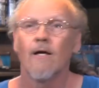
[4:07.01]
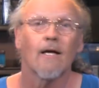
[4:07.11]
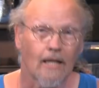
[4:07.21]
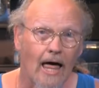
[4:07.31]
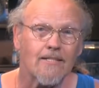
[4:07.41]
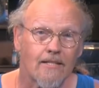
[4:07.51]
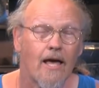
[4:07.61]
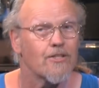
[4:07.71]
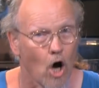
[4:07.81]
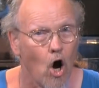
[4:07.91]
Glass
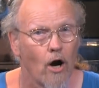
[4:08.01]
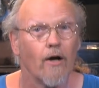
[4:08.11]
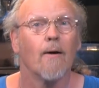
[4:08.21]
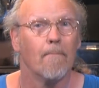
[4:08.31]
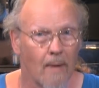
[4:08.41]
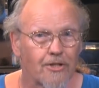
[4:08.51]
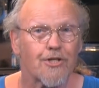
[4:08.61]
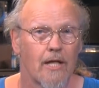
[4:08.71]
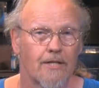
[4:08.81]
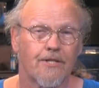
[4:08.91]
tanks are much
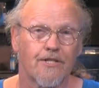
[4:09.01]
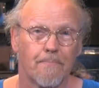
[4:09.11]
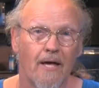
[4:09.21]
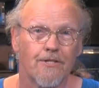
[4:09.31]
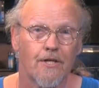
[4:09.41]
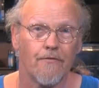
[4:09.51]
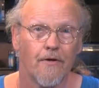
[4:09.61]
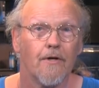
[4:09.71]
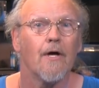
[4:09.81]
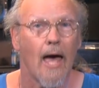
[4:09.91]
less expensive
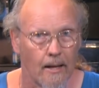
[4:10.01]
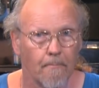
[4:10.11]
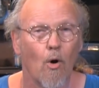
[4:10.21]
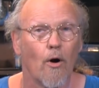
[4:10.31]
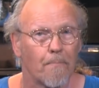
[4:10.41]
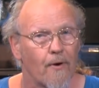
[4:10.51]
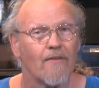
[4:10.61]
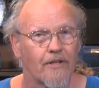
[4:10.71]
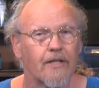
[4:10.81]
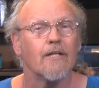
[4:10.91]
and more
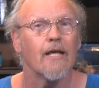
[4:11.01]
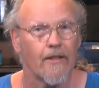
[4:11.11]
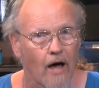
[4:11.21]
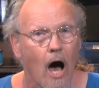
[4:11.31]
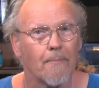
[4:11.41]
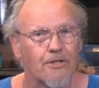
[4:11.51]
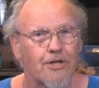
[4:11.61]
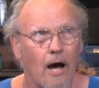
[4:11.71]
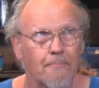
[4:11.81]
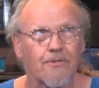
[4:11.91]
prevalent in the hobby
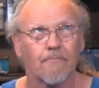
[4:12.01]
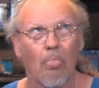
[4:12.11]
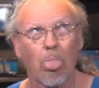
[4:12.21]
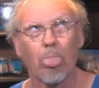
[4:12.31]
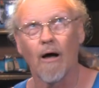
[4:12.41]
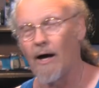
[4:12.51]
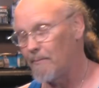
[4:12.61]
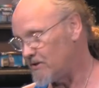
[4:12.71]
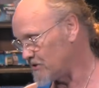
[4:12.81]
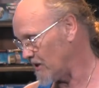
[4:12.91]
shops.
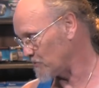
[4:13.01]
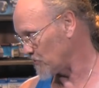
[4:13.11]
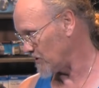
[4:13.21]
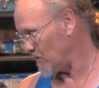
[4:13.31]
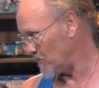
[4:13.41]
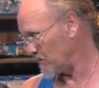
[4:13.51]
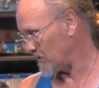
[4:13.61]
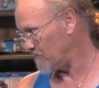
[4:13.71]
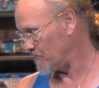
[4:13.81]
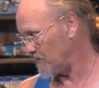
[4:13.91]
Hobby shops, where did that
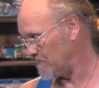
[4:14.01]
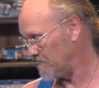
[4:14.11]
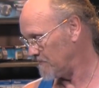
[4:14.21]
come from?